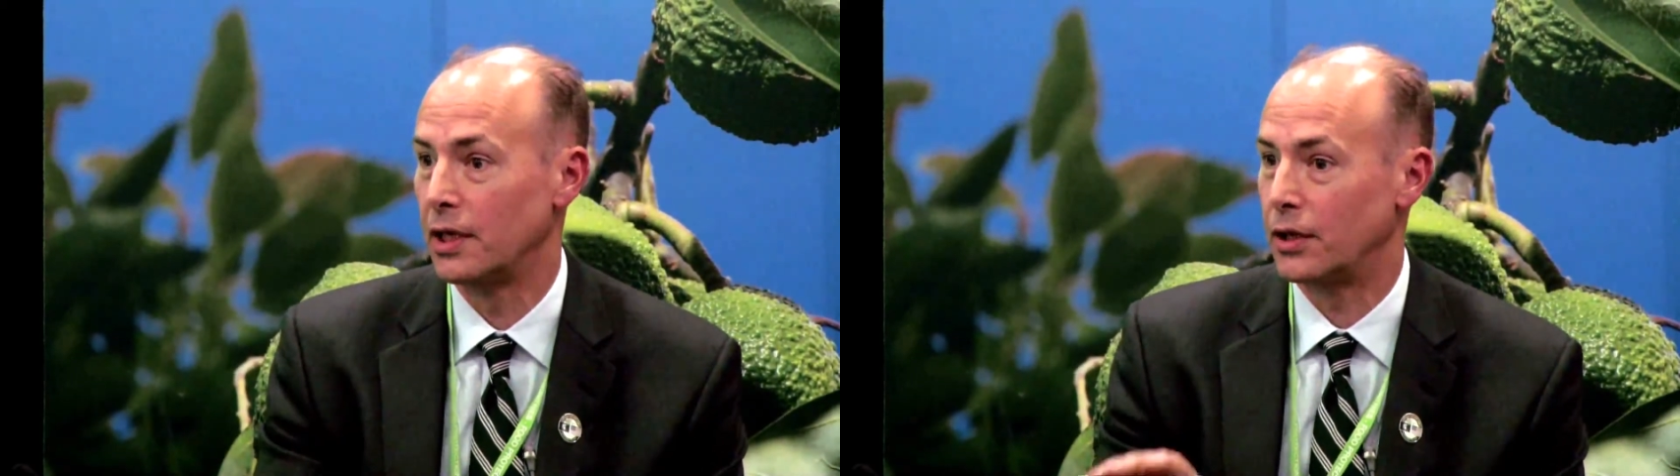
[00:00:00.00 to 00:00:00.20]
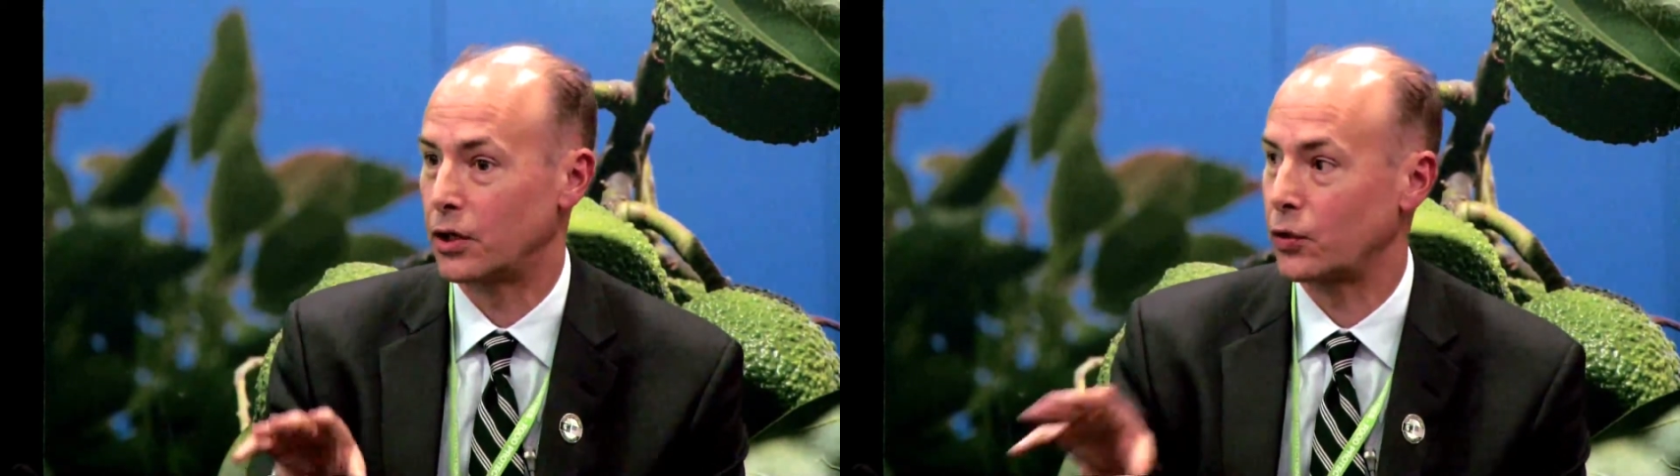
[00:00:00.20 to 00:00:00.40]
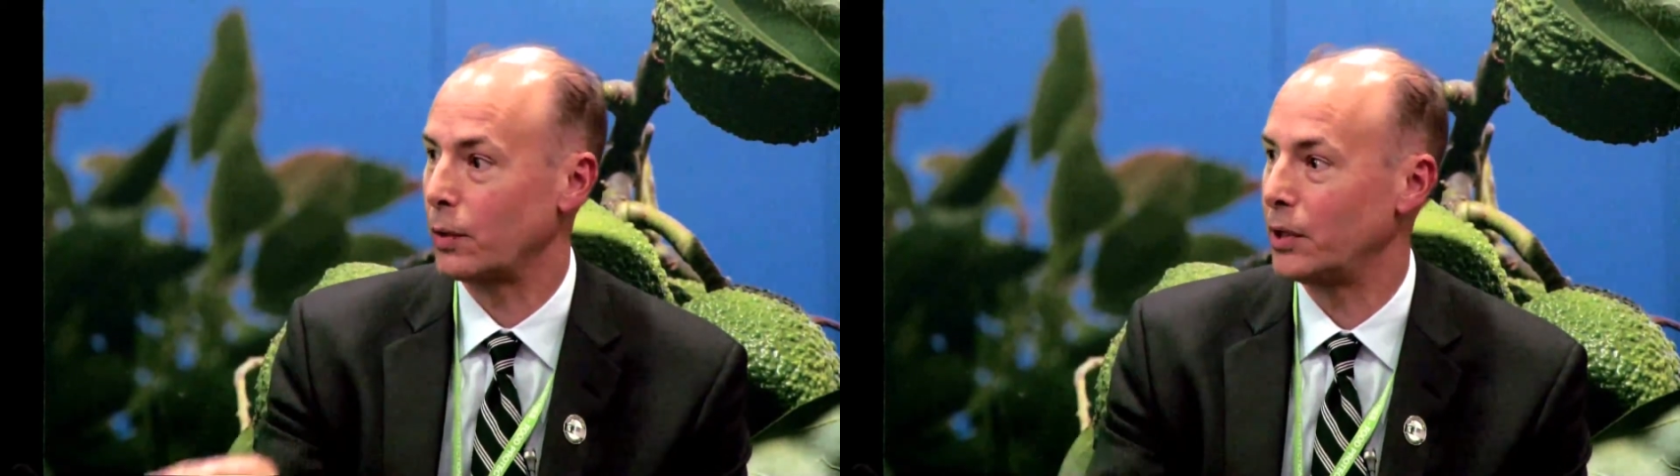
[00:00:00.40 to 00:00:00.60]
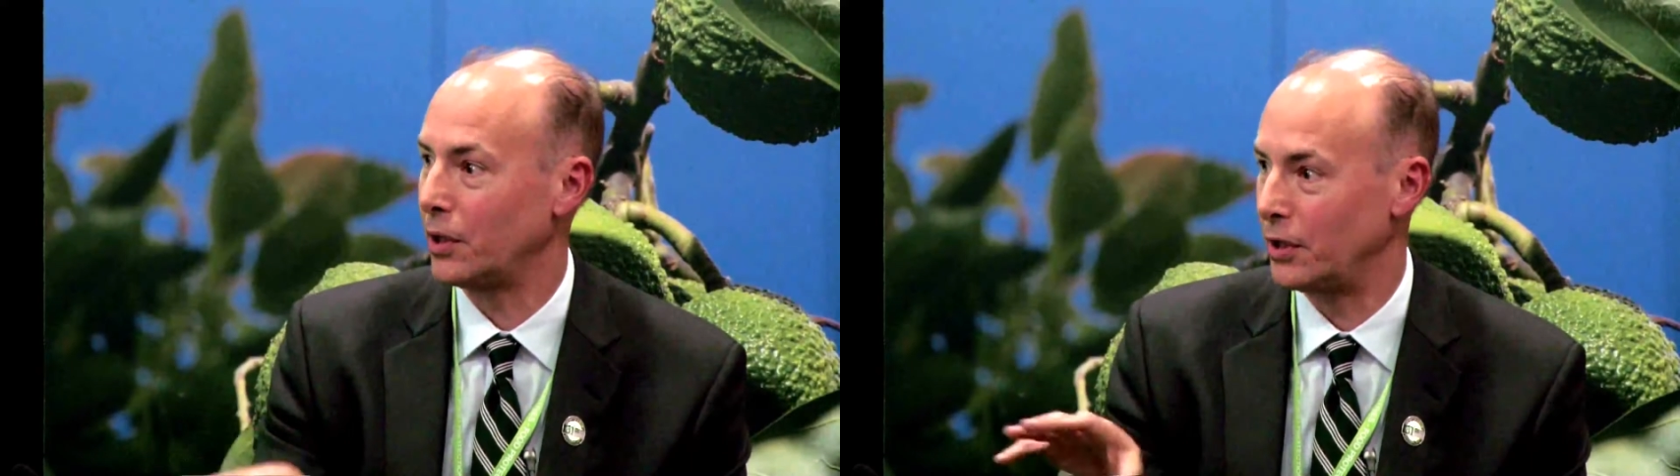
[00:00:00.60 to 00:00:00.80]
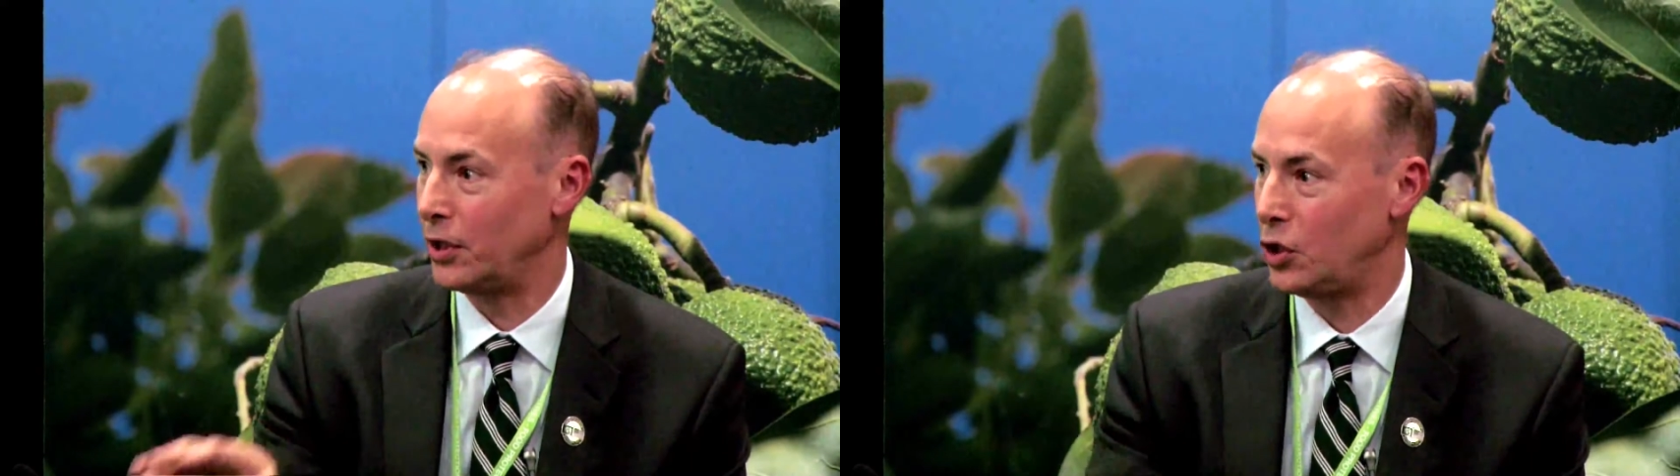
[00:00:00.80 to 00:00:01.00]
the
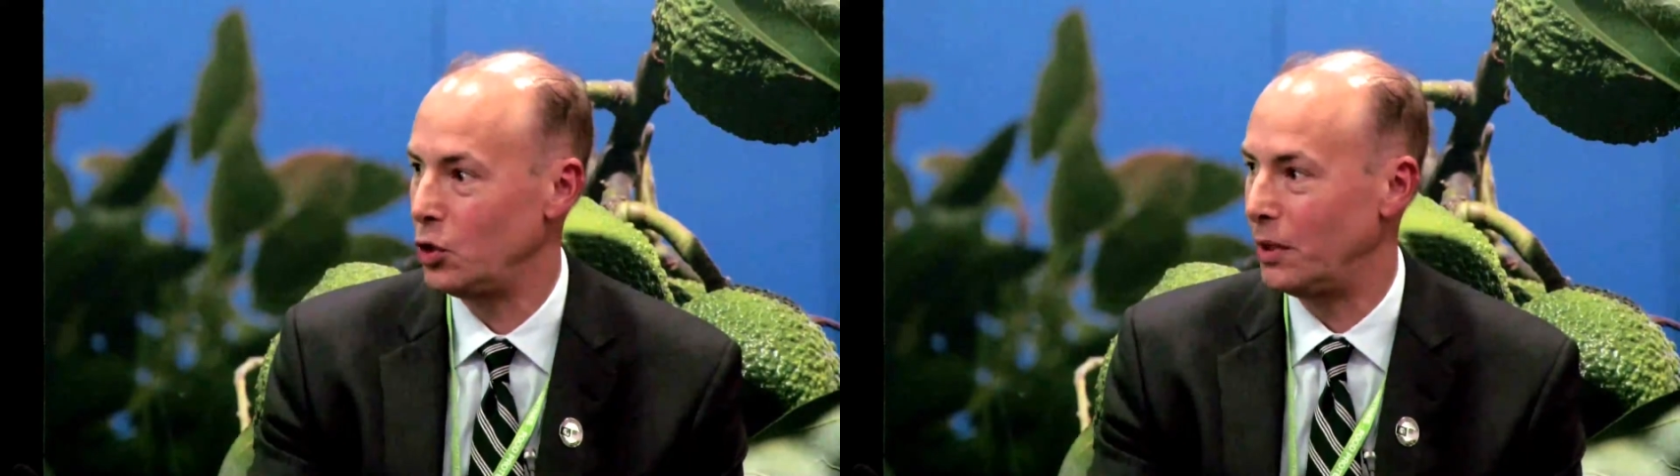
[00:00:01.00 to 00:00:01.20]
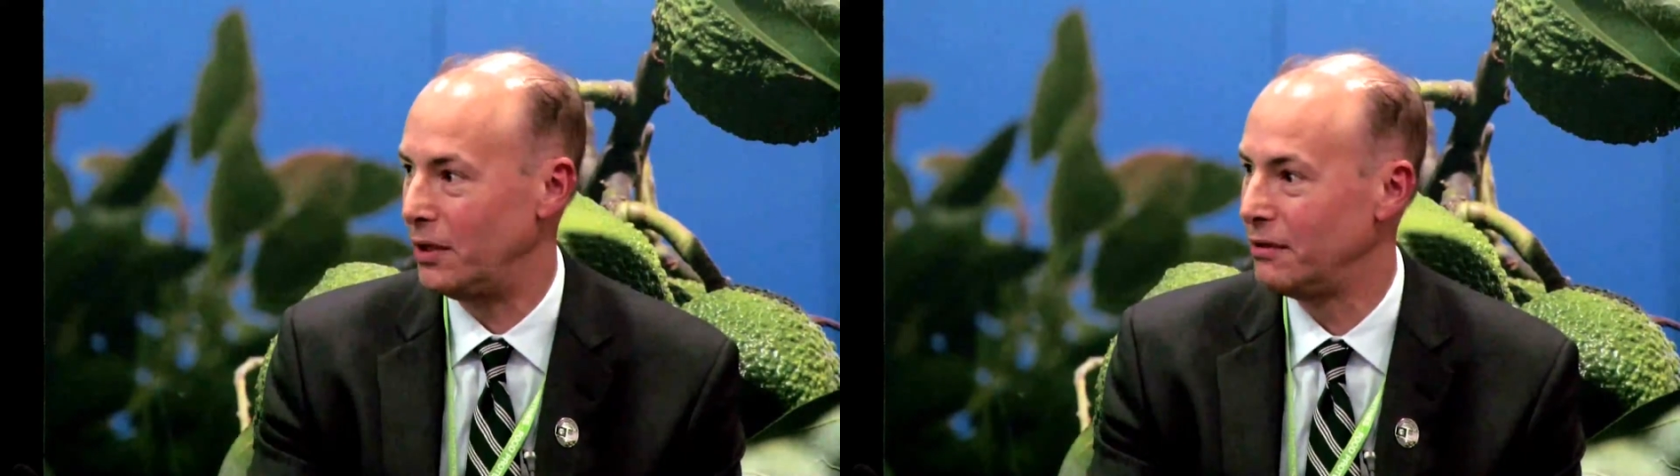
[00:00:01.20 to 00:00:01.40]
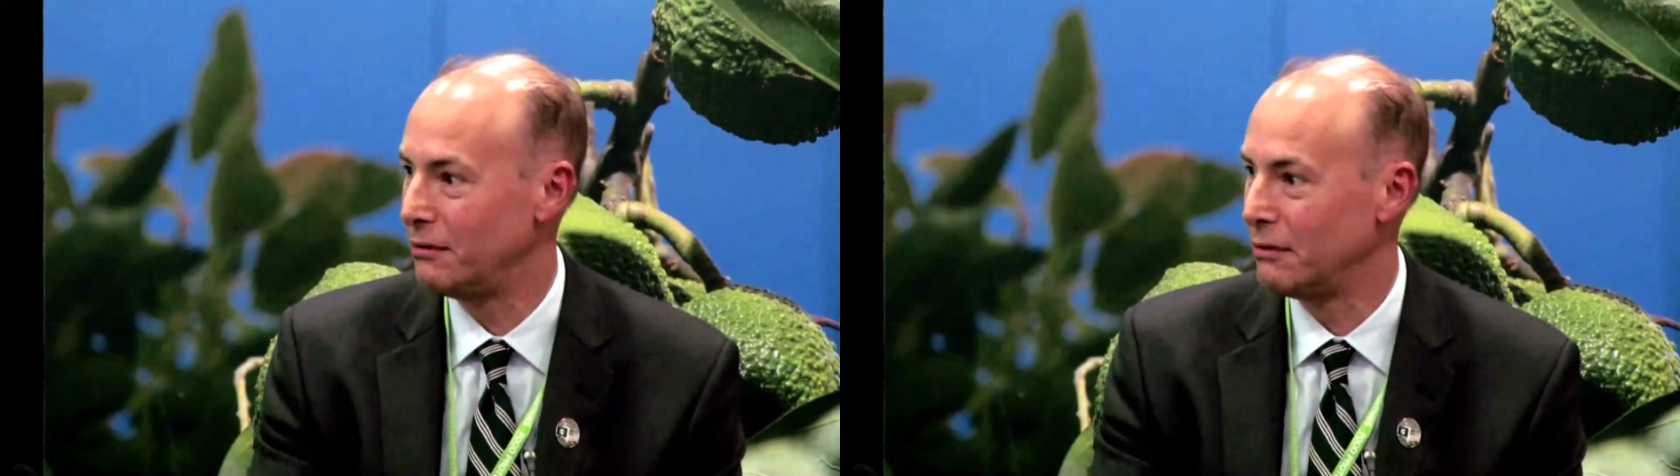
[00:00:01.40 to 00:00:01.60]
criminal and the human